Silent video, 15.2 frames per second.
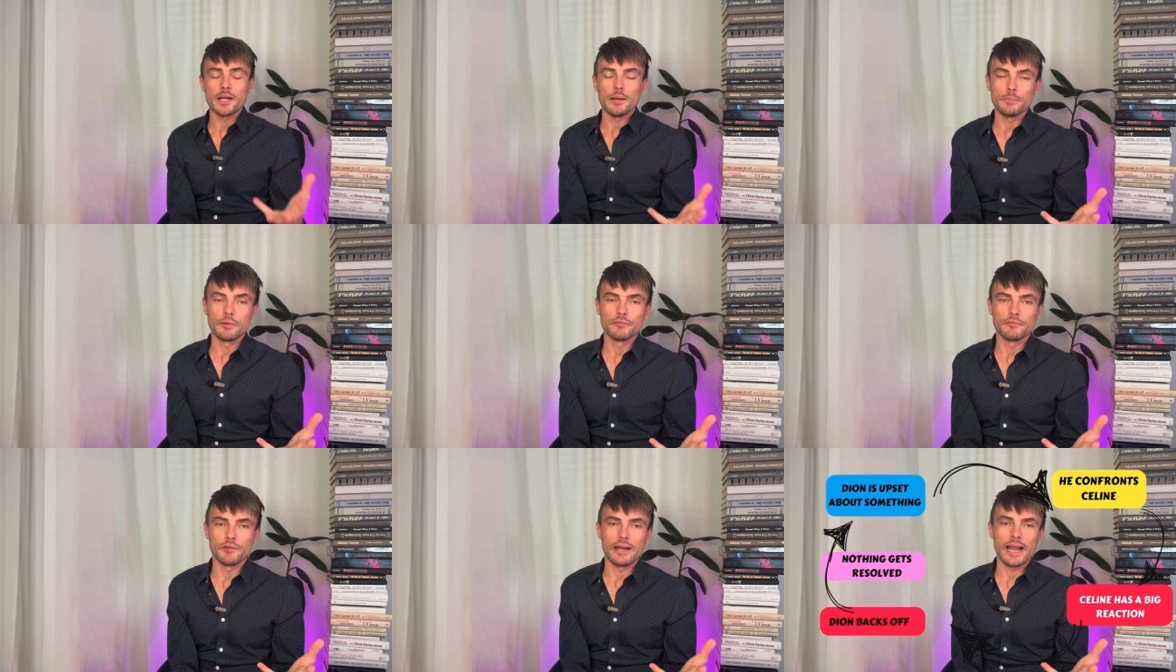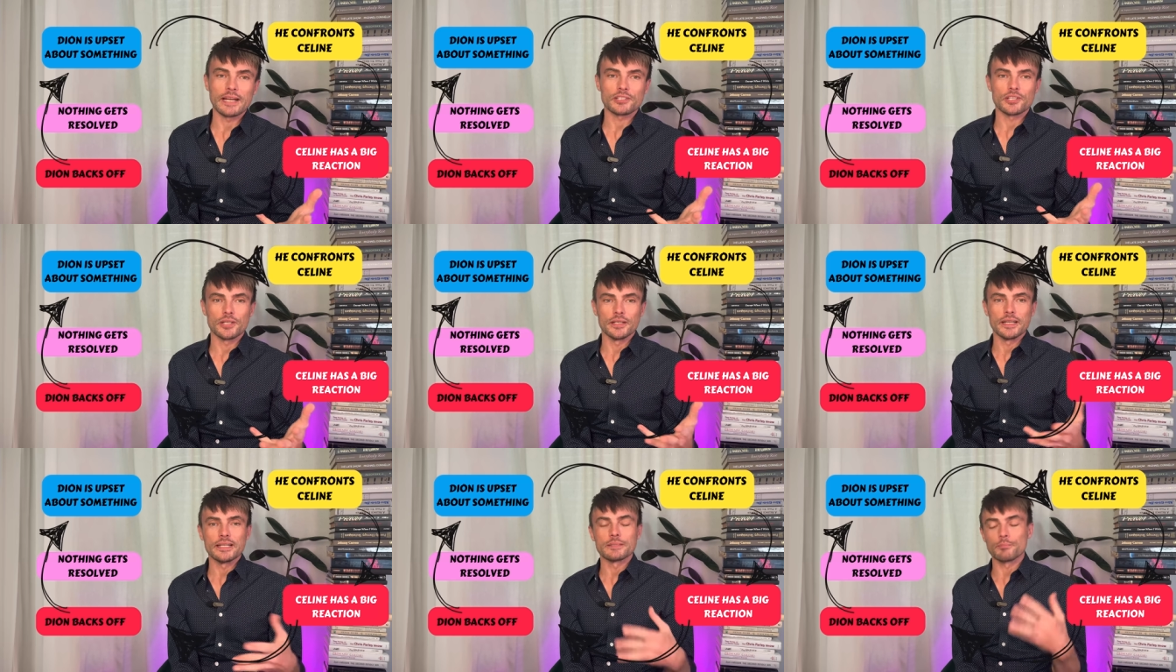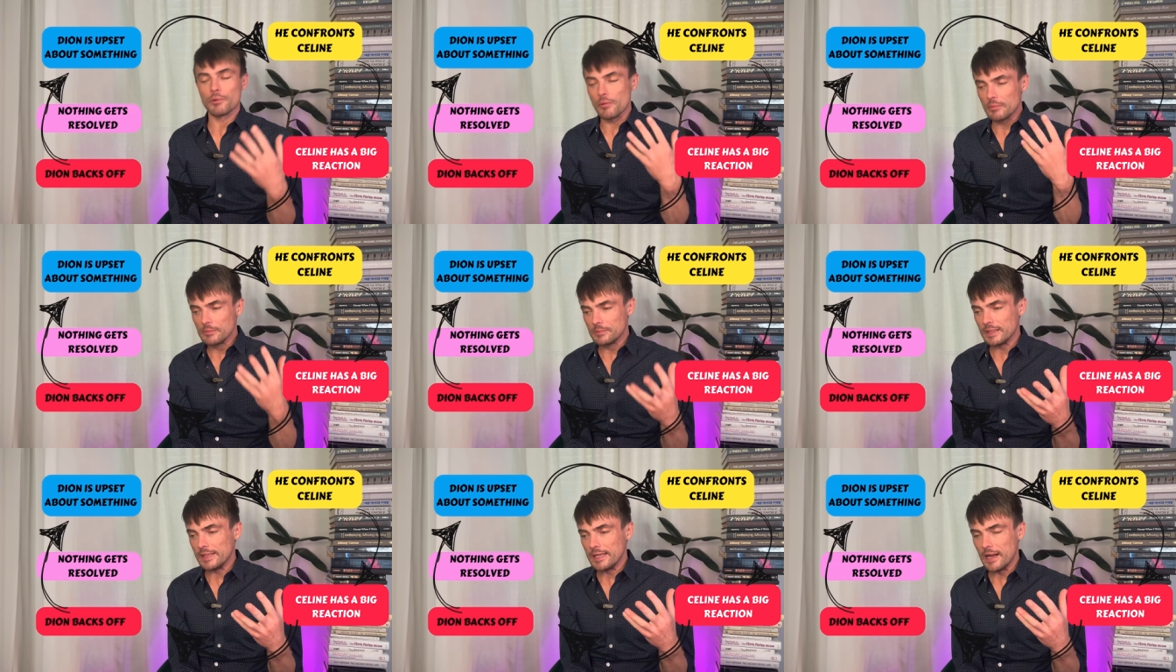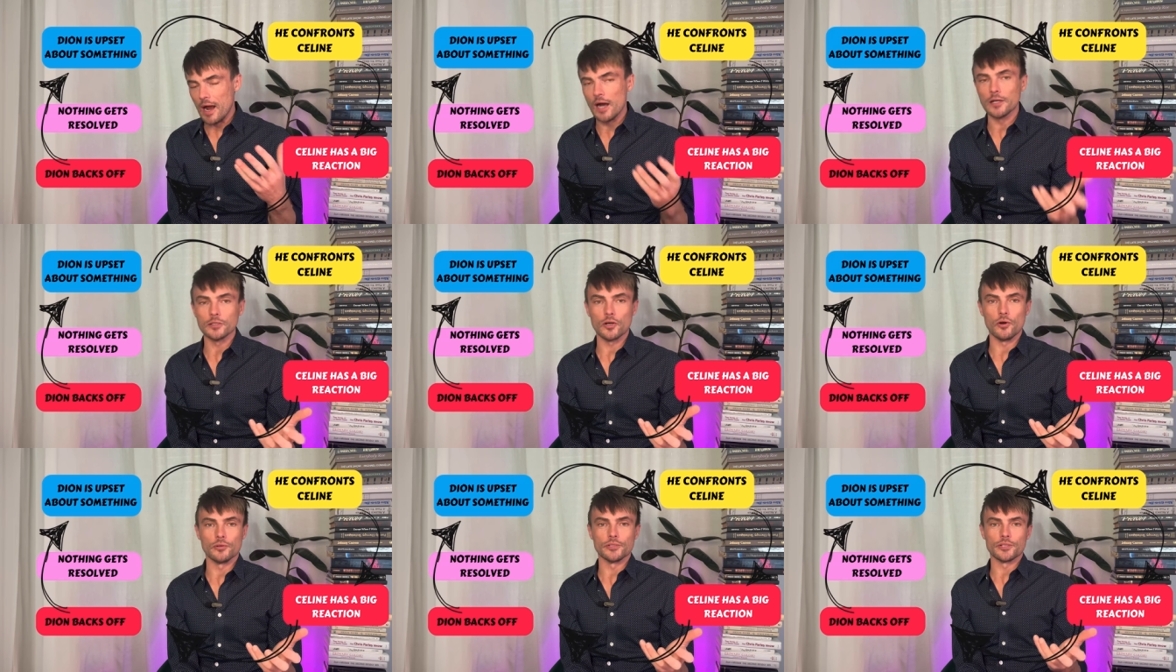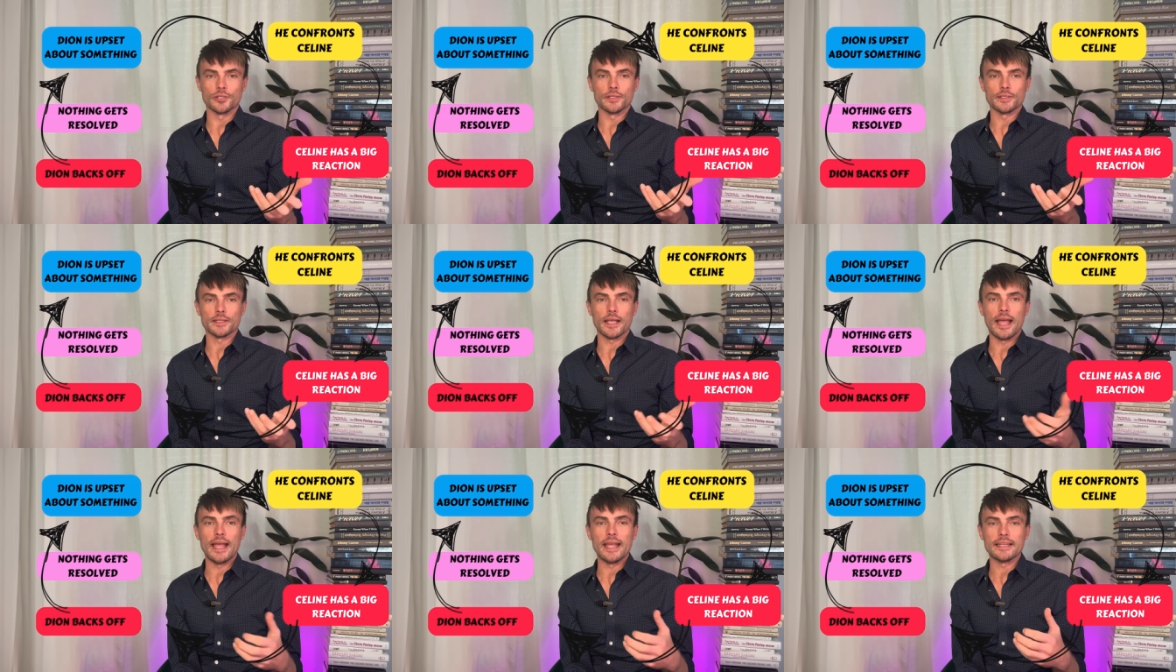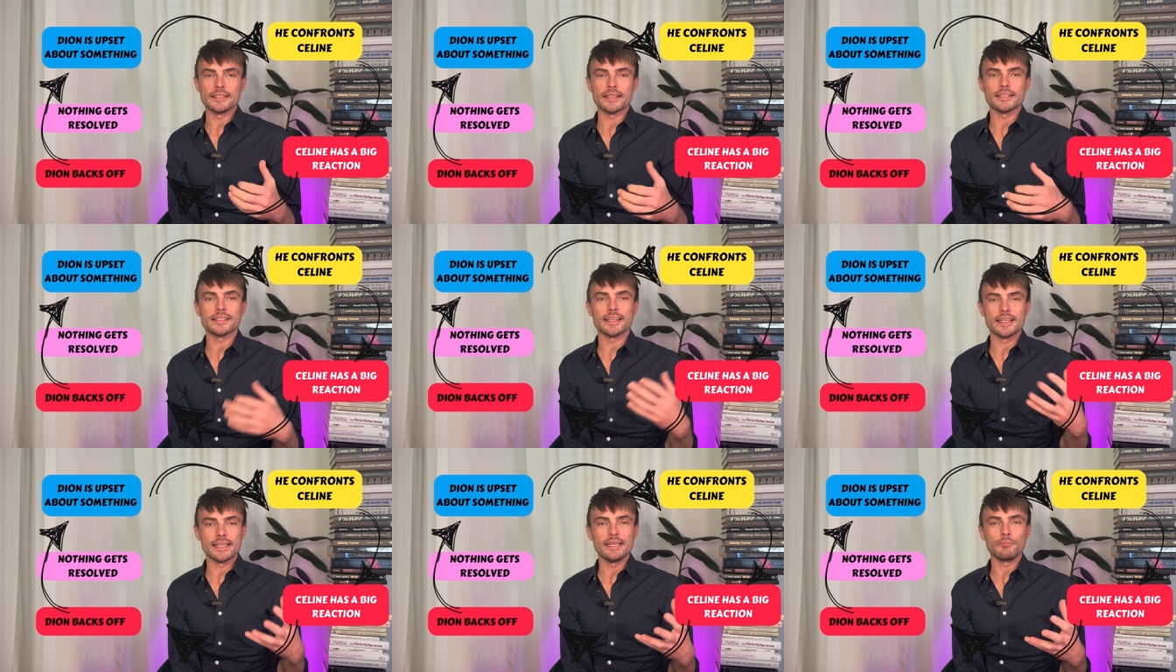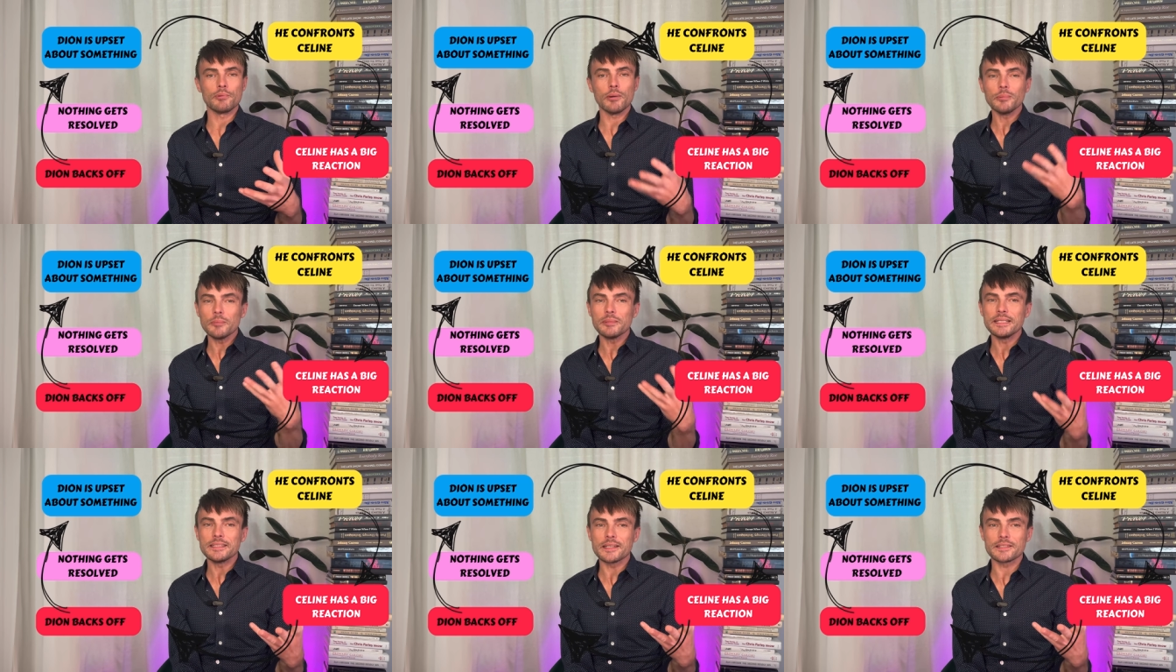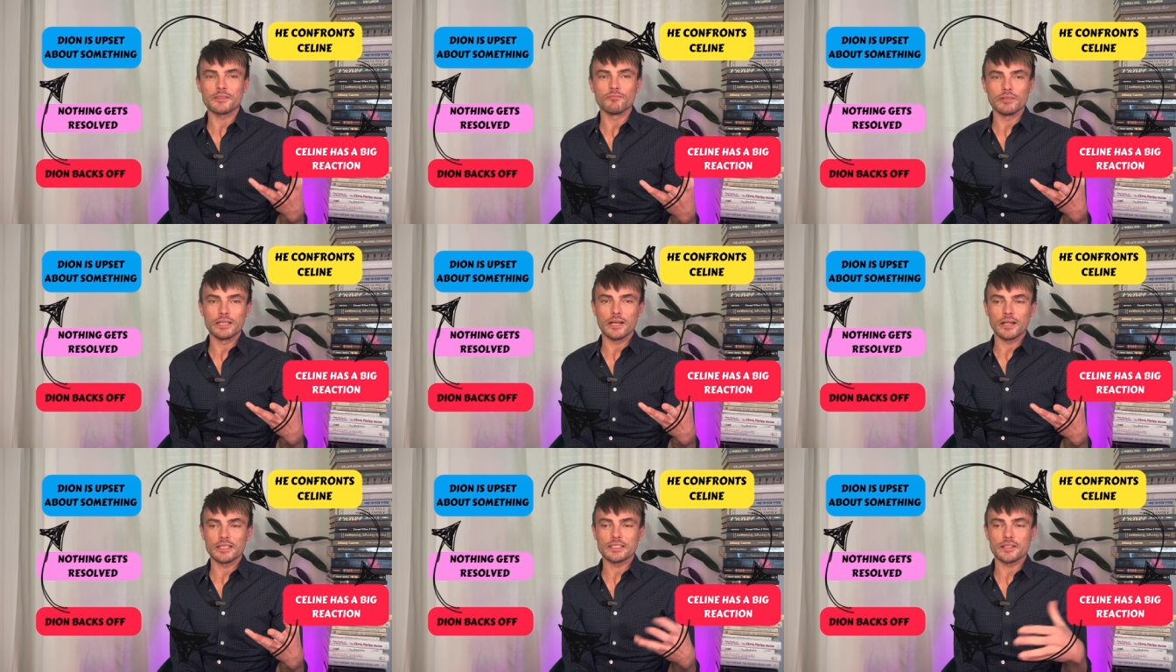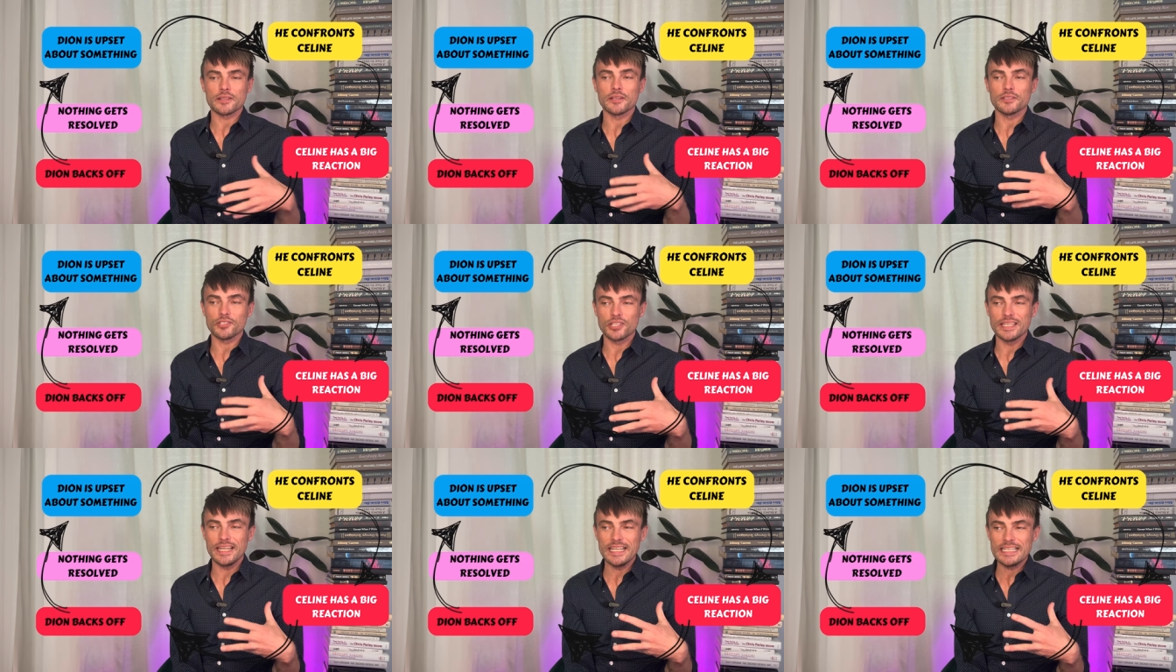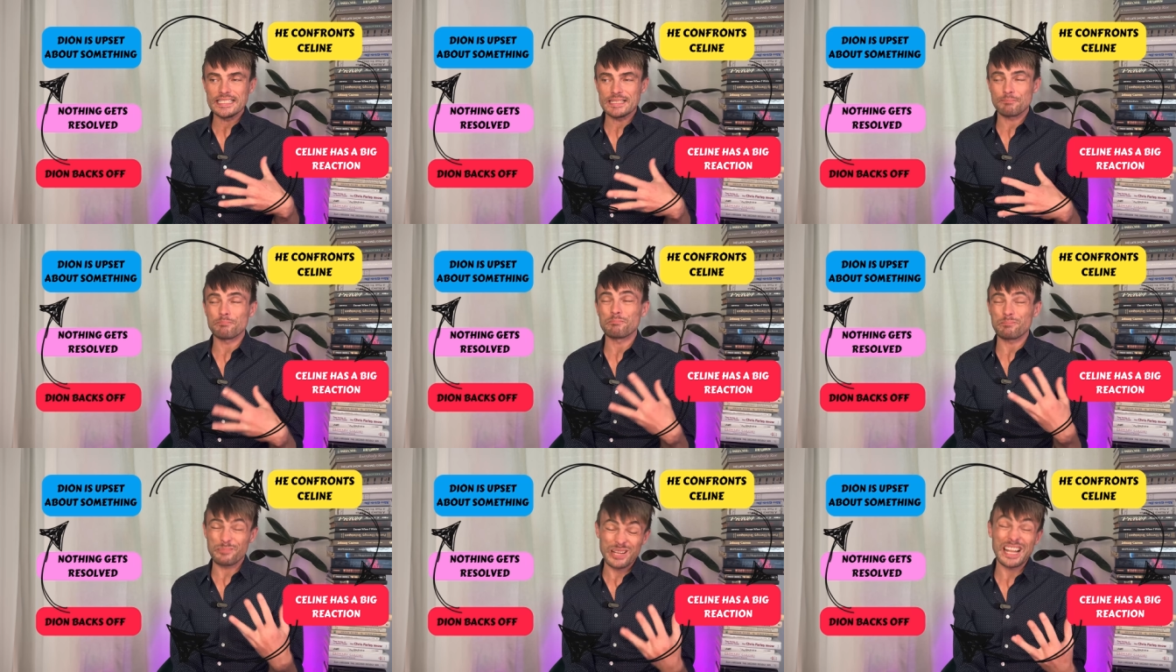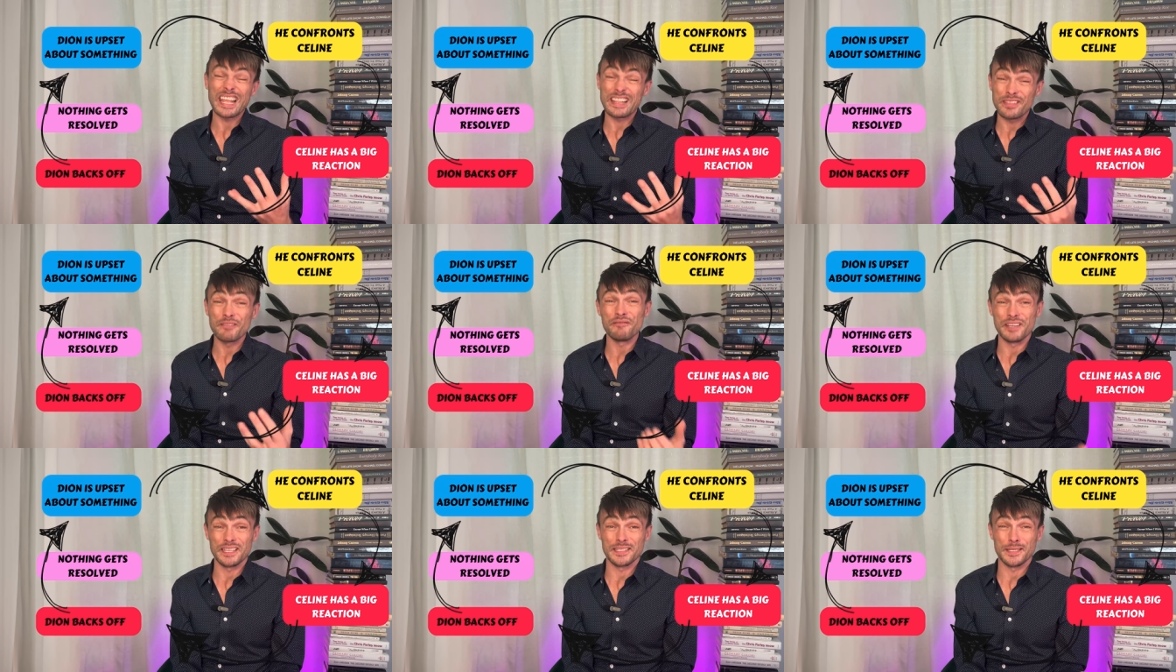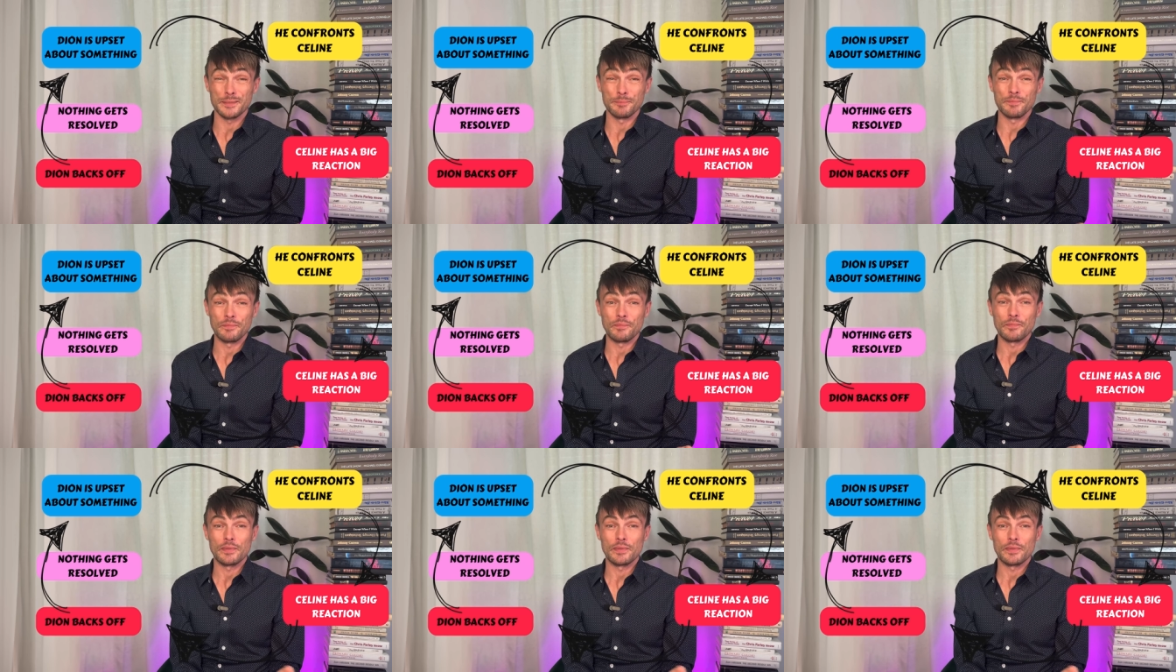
type of reaction is probably unconscious, and Celine probably doesn't realize that she is playing the victim.